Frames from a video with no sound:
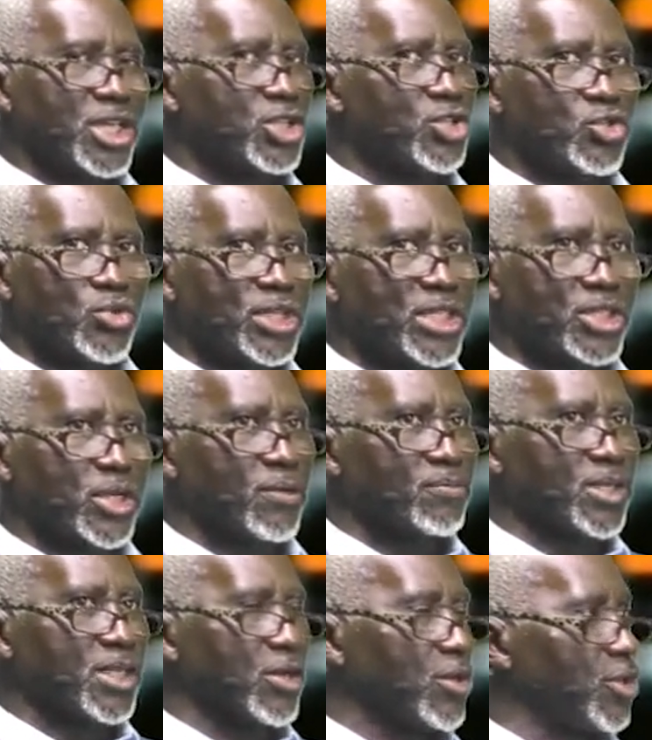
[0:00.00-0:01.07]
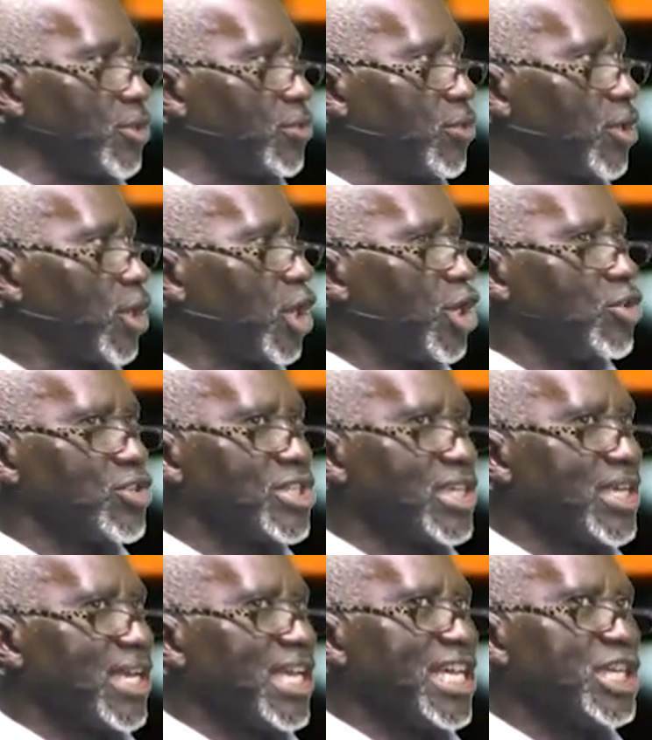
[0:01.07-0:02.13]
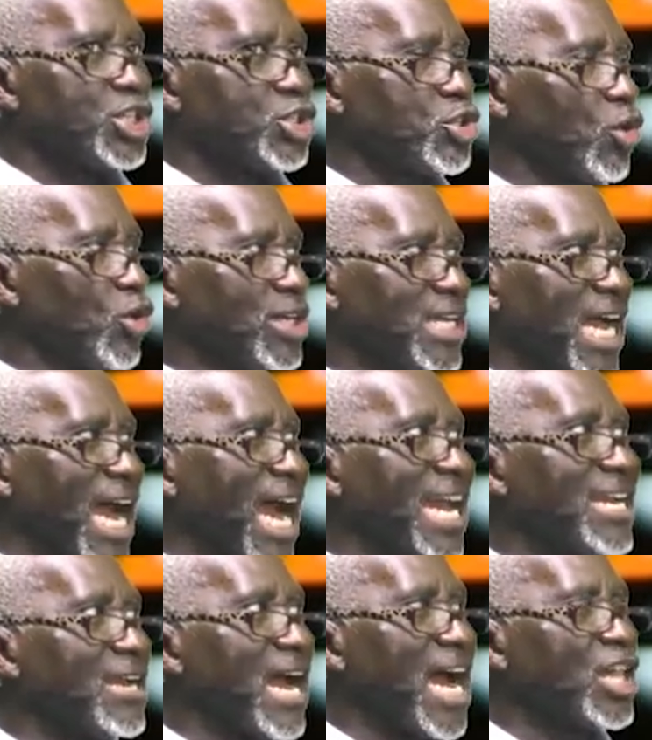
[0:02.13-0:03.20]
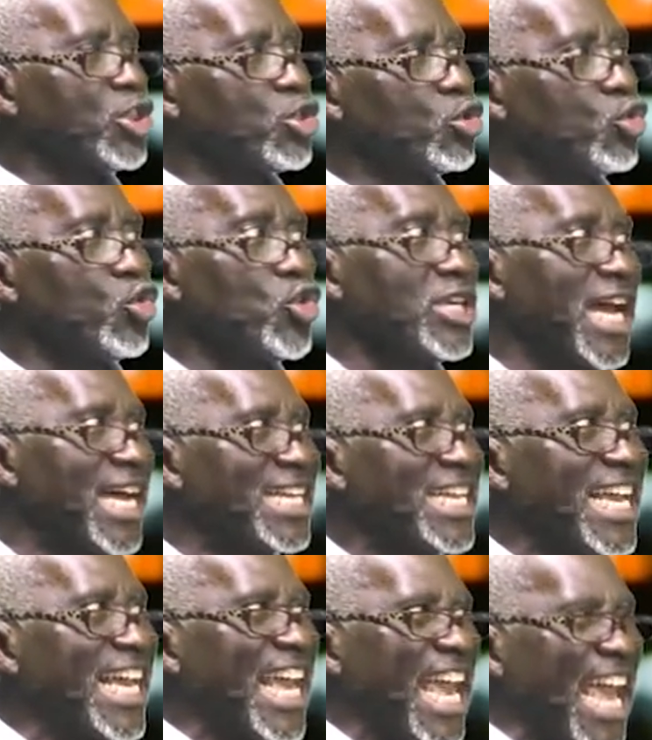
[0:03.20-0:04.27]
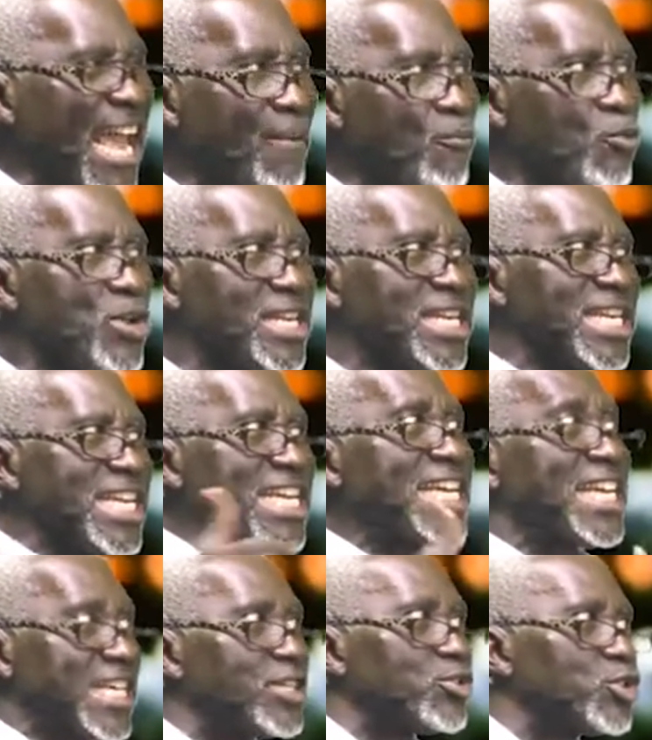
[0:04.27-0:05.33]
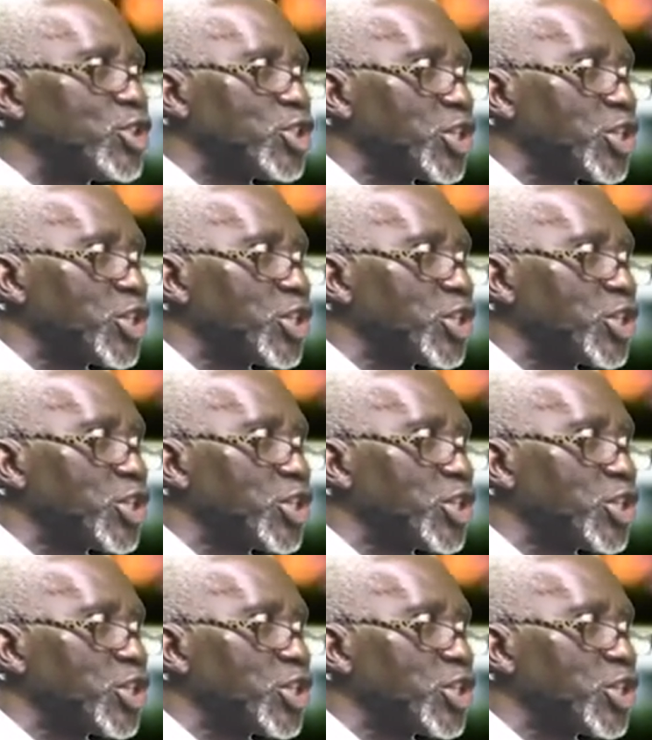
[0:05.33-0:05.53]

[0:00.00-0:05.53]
is doing something on you. You see, he showed the, and, and through that, they came with Nicky to